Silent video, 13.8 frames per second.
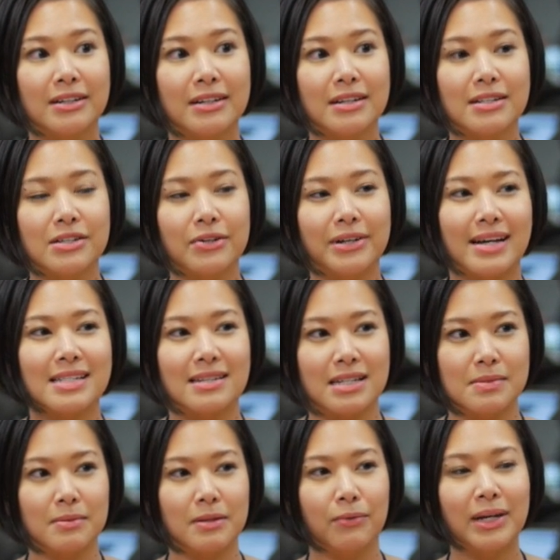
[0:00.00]
So yes, it's
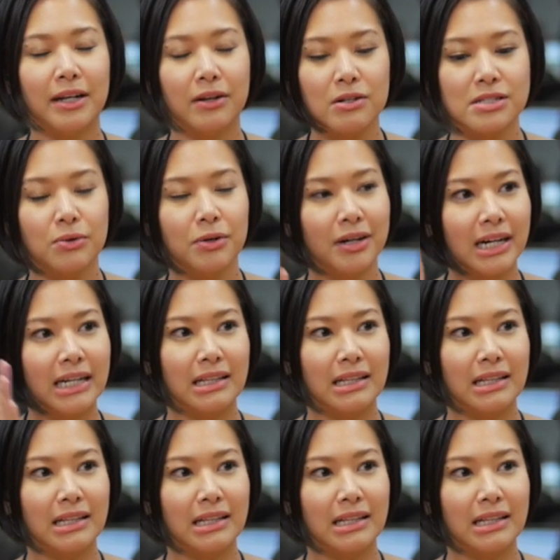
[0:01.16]
we can also cut